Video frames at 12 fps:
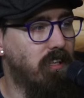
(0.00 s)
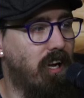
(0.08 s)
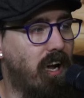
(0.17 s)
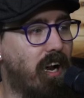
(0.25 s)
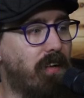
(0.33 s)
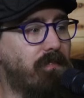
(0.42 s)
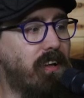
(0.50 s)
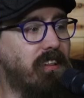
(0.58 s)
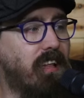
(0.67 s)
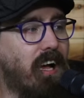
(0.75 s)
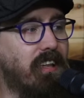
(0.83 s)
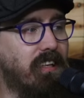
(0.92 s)
and I think
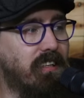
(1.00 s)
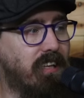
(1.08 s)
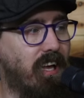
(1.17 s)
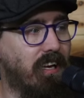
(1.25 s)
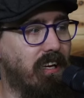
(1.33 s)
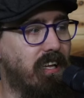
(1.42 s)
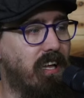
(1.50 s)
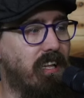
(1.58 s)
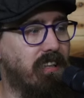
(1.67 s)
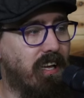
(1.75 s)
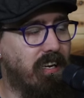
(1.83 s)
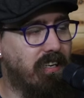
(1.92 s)
that's the thing.
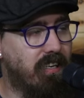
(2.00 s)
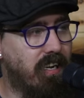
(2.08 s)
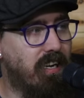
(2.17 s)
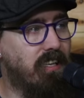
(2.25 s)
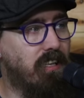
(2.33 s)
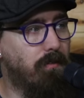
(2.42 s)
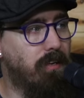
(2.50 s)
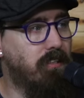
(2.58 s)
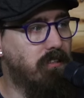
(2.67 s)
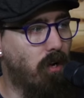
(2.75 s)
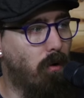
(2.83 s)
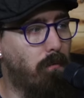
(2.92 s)
They need to be
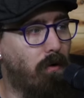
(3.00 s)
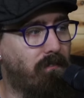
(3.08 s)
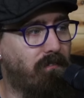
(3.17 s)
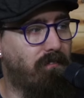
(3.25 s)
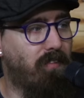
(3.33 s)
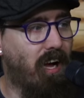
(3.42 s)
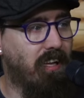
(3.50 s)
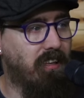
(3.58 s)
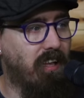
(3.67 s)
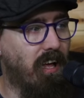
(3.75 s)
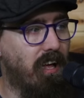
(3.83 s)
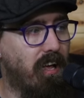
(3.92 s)
so much
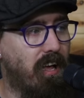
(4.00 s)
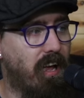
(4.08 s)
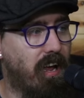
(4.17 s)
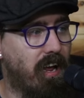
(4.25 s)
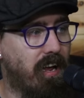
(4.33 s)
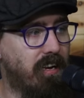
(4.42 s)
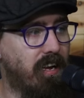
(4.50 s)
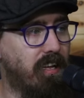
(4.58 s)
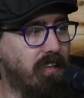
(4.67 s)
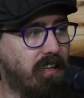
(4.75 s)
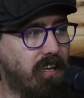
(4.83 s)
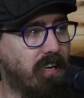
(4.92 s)
faster in
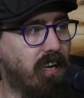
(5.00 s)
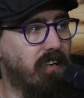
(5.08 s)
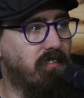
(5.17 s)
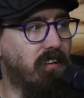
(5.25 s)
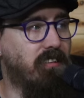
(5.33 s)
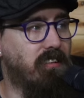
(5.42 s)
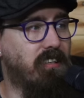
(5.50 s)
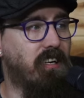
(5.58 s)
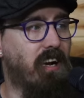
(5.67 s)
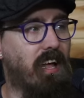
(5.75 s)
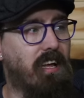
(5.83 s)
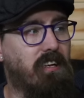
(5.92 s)
the
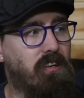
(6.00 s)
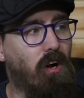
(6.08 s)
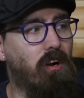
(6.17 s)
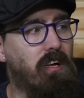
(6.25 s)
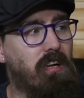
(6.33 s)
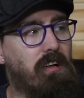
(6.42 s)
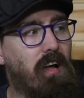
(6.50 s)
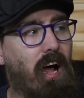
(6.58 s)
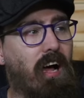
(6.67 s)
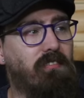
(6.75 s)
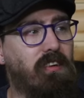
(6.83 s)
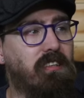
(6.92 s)
transition. It's gonna
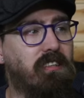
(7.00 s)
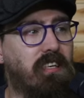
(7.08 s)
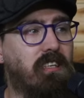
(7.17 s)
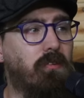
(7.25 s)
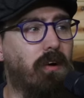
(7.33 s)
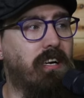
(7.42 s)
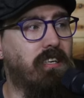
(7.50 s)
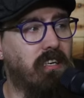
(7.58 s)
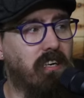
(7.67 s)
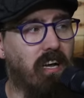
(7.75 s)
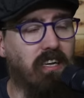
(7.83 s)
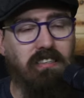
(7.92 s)
have a
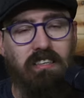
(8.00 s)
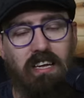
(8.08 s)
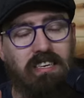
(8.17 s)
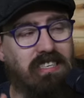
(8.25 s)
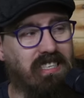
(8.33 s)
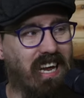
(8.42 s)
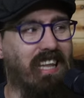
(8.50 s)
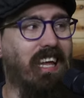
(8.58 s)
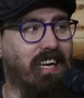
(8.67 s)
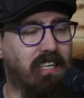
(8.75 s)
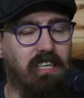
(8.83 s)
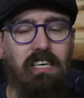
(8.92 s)
situation as
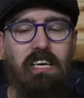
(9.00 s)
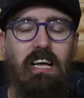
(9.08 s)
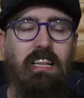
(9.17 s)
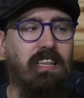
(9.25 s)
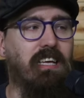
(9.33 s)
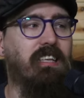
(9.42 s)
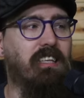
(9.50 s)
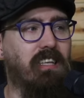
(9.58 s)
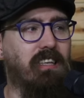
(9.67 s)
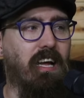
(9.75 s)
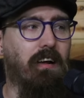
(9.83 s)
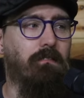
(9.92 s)
gelling. This is the
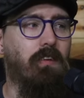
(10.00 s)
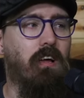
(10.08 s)
thing.